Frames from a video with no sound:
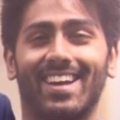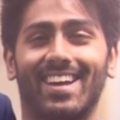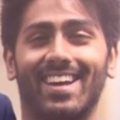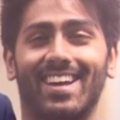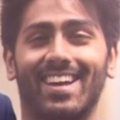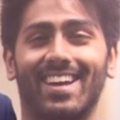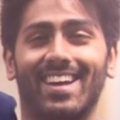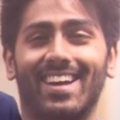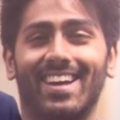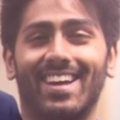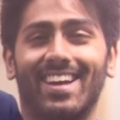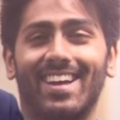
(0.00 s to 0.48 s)

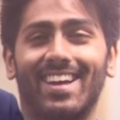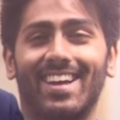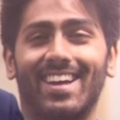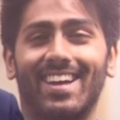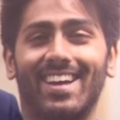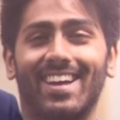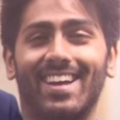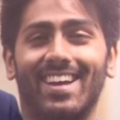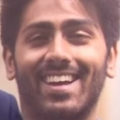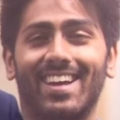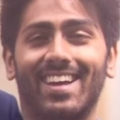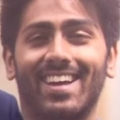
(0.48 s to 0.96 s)

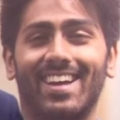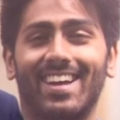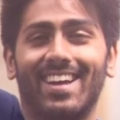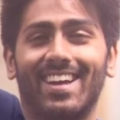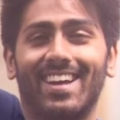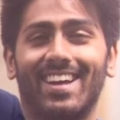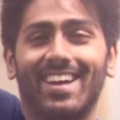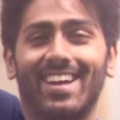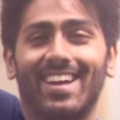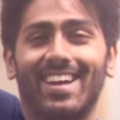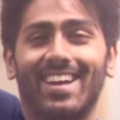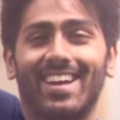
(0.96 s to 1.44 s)

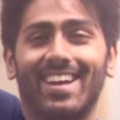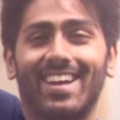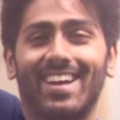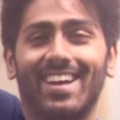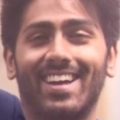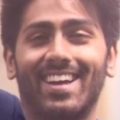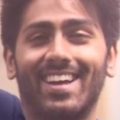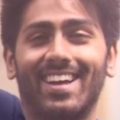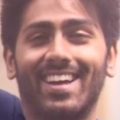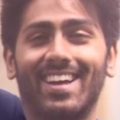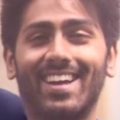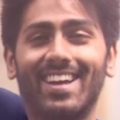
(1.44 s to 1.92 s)

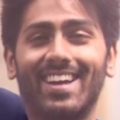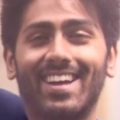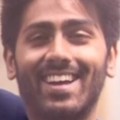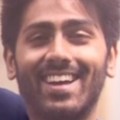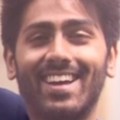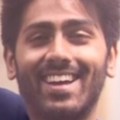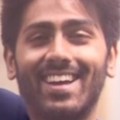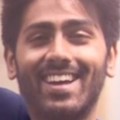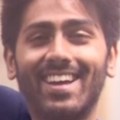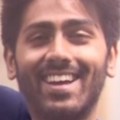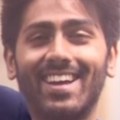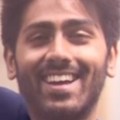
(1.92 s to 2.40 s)

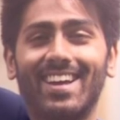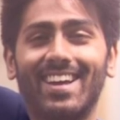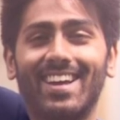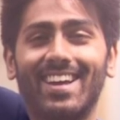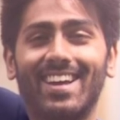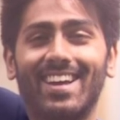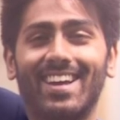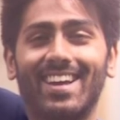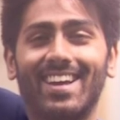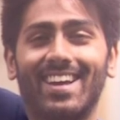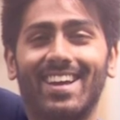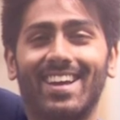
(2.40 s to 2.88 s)

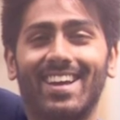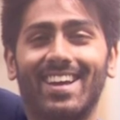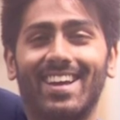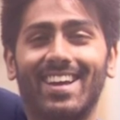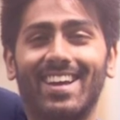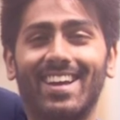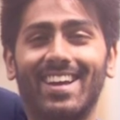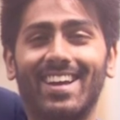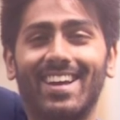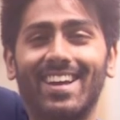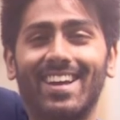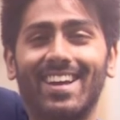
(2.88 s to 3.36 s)

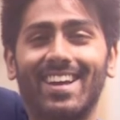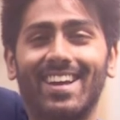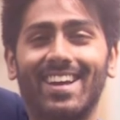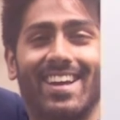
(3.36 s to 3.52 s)
(not speaking)